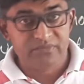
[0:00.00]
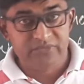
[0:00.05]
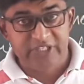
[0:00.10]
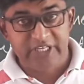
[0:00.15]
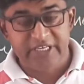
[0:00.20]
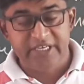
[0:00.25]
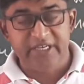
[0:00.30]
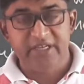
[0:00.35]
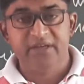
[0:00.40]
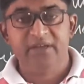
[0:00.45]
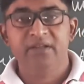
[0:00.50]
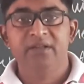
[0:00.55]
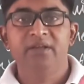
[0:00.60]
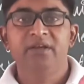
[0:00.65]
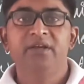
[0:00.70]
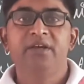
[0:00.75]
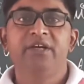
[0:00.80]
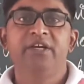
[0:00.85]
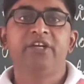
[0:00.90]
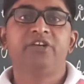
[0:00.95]

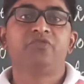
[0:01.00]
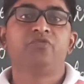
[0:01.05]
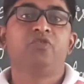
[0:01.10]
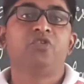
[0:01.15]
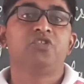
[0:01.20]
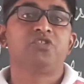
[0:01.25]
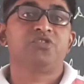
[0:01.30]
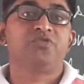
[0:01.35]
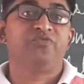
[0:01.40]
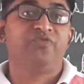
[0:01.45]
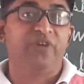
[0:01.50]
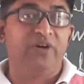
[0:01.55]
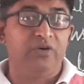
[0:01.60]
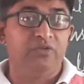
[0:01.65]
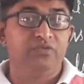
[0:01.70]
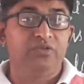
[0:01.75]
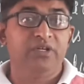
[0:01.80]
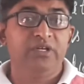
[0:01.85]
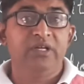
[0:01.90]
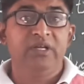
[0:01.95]
There it was
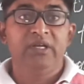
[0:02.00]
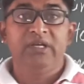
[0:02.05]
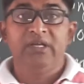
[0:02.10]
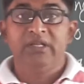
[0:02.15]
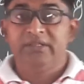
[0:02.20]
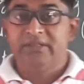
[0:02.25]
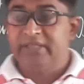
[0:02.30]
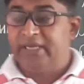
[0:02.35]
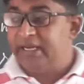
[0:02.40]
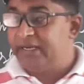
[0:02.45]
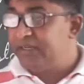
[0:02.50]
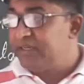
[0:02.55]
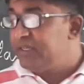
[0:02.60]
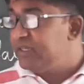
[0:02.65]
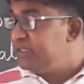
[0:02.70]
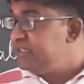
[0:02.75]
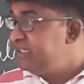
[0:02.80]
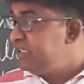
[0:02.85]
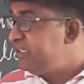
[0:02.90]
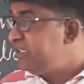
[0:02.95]
found
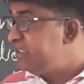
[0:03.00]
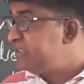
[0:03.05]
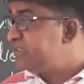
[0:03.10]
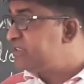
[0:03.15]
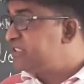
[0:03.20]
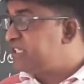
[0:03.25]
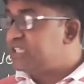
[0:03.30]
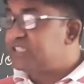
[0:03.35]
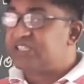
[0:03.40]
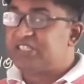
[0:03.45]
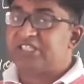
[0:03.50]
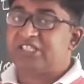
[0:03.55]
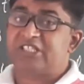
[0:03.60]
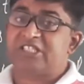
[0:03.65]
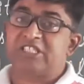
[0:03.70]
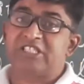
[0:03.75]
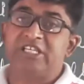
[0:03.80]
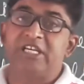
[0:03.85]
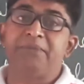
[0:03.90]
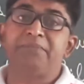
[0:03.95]
that he just
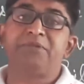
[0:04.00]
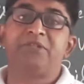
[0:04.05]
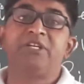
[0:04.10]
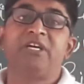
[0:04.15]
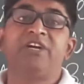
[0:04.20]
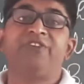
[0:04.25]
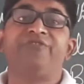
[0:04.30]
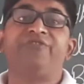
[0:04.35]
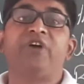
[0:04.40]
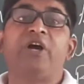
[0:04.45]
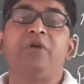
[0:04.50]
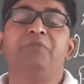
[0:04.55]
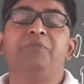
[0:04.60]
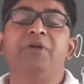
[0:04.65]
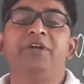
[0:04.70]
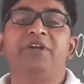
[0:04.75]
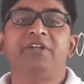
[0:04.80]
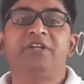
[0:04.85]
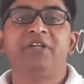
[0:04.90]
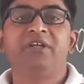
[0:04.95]
skipped there 5
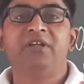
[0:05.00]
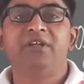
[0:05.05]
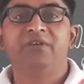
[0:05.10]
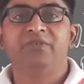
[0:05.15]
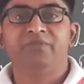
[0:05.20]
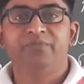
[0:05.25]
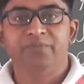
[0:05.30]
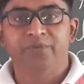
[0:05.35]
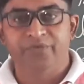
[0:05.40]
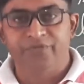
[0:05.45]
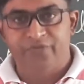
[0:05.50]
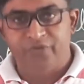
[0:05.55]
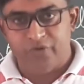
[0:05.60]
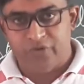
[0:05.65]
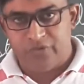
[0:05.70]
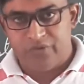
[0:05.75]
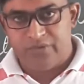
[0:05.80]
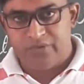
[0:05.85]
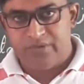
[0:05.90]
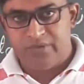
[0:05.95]
minutes
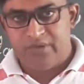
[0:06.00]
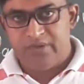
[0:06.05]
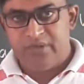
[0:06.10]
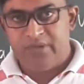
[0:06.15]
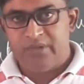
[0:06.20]
before.